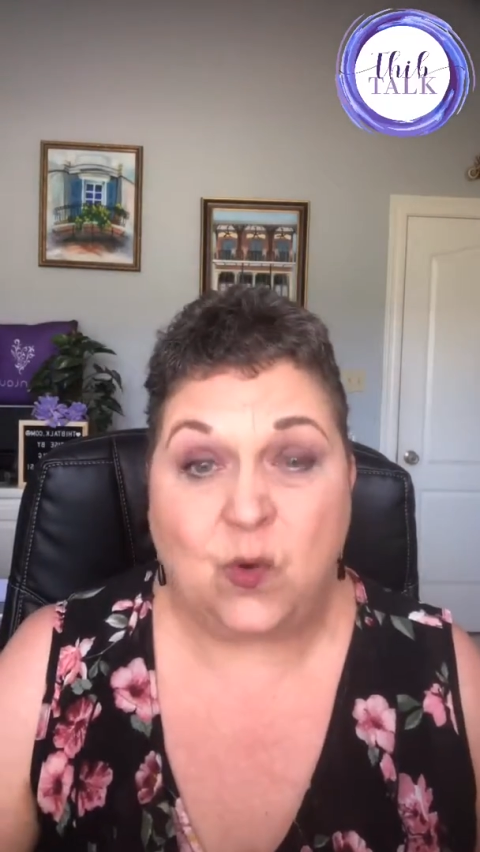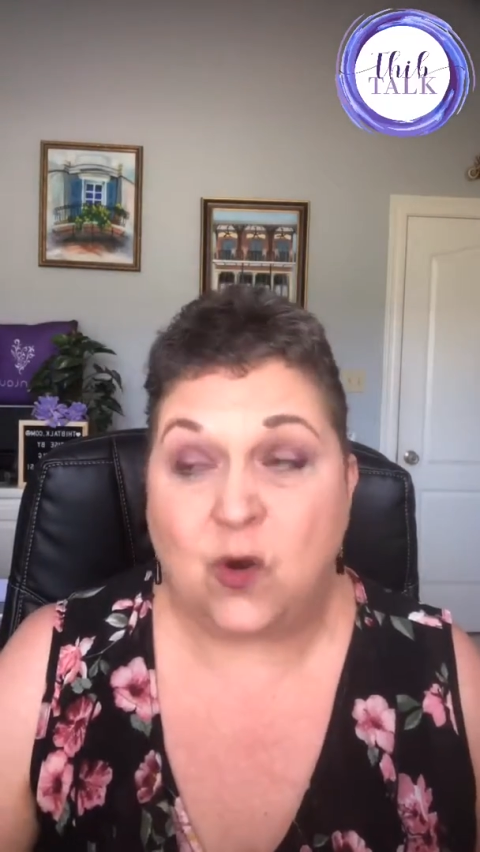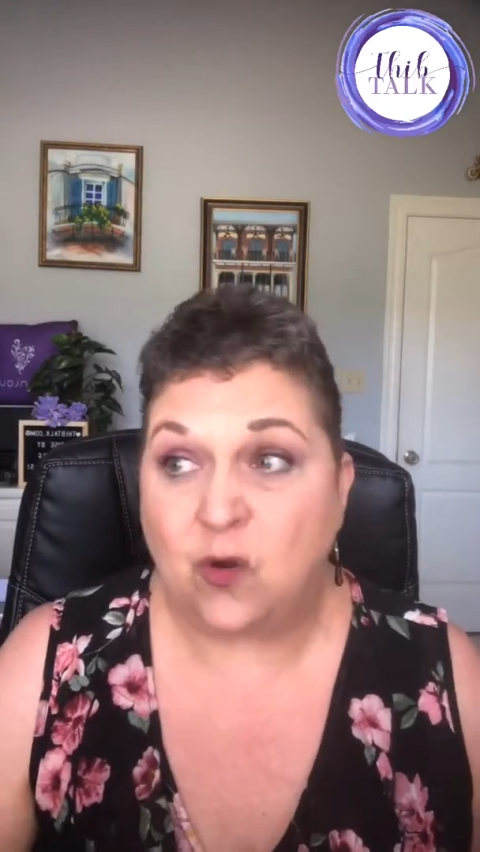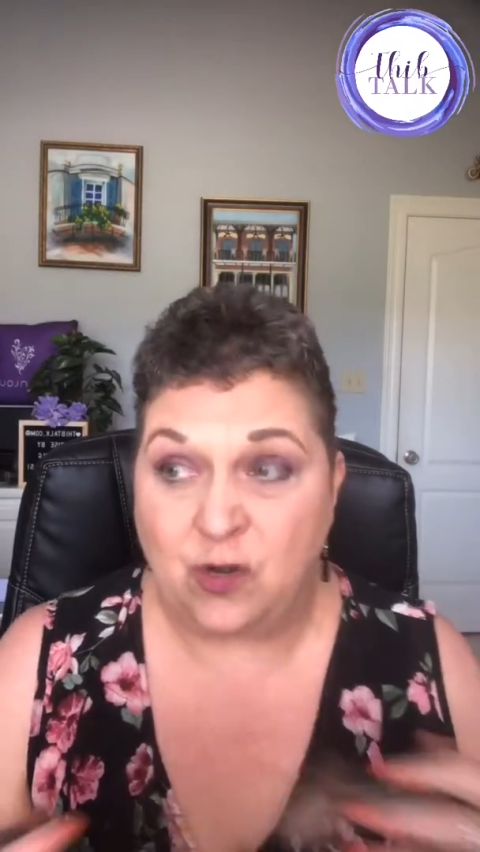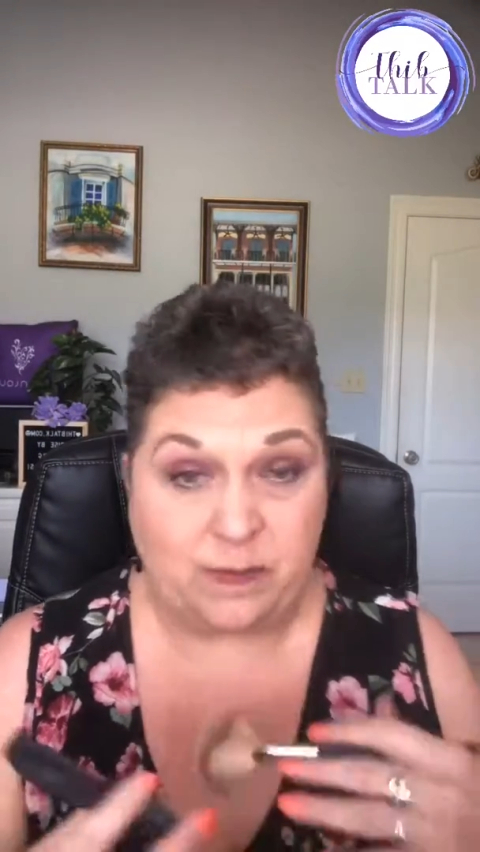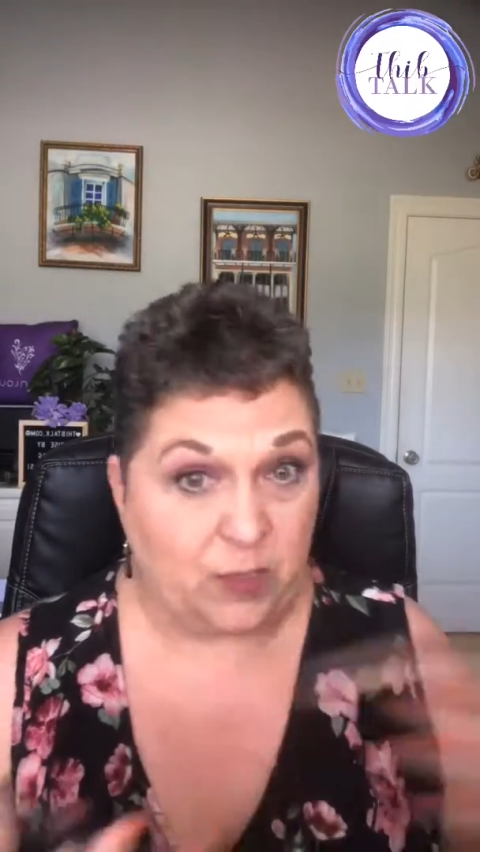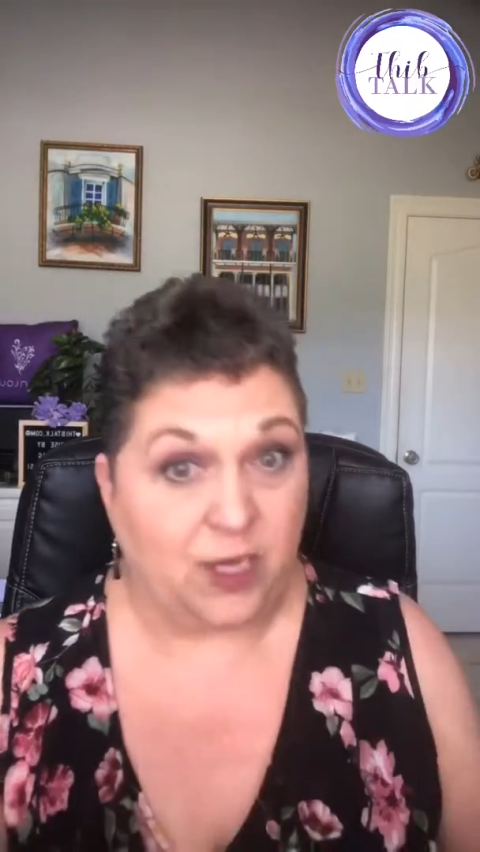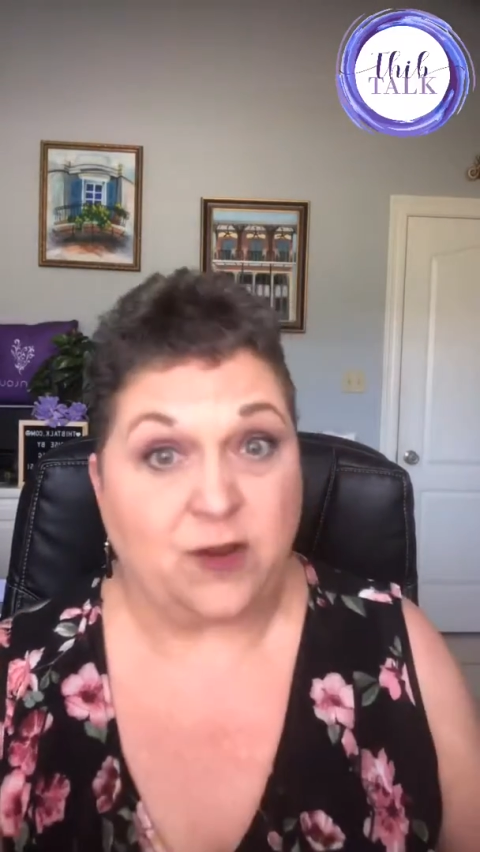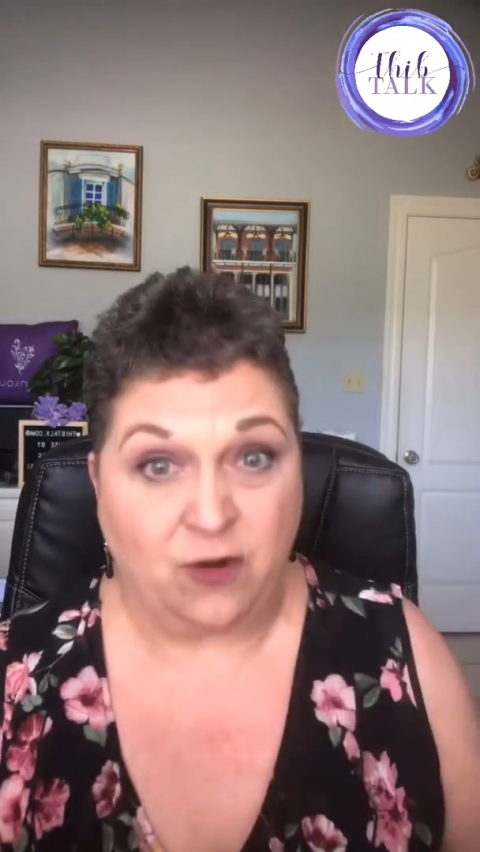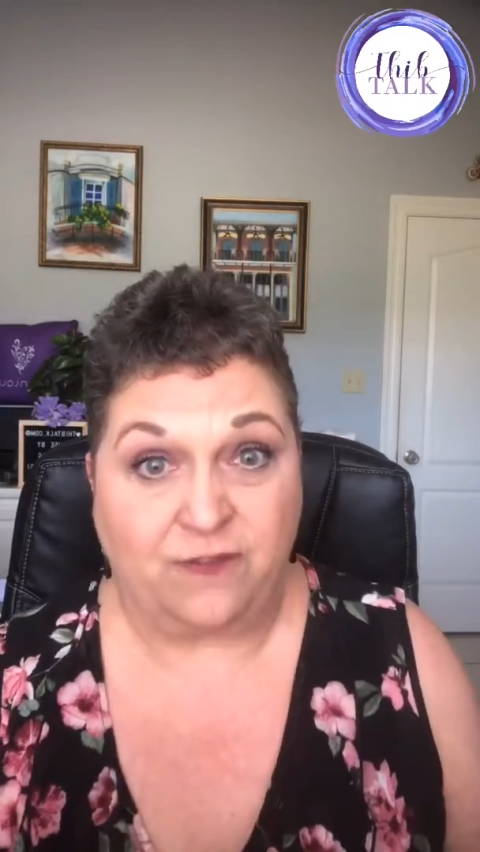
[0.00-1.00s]
are on a
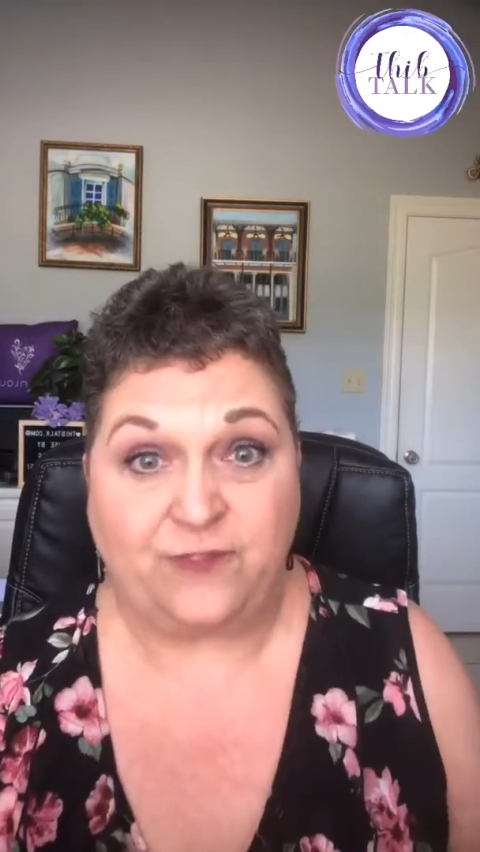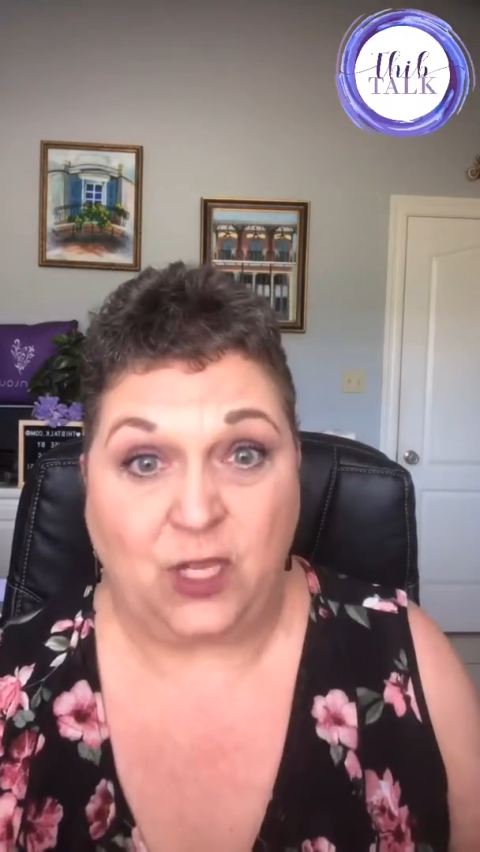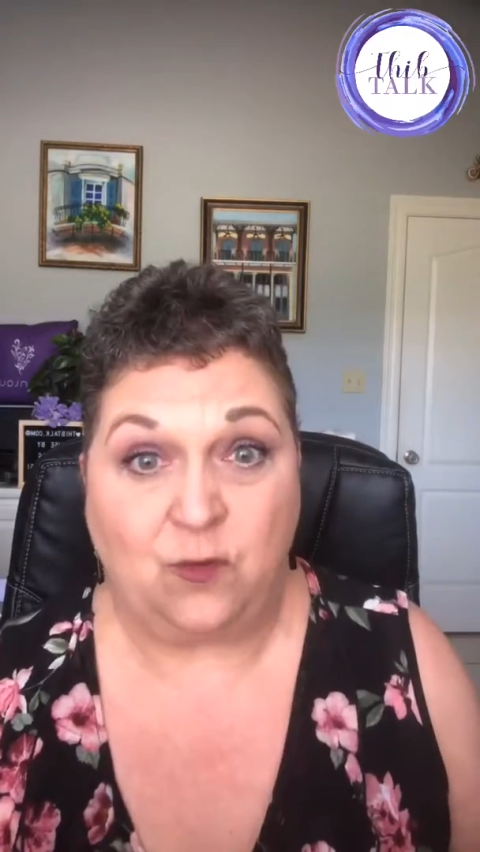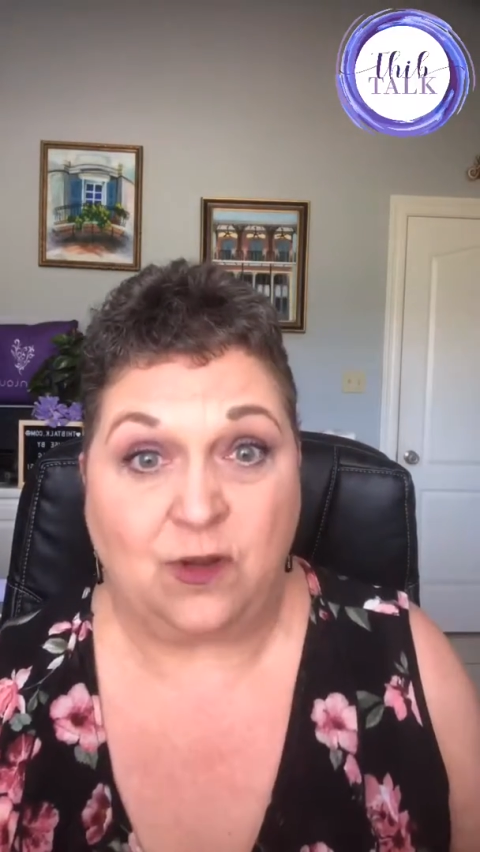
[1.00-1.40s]
Mardi Gras float.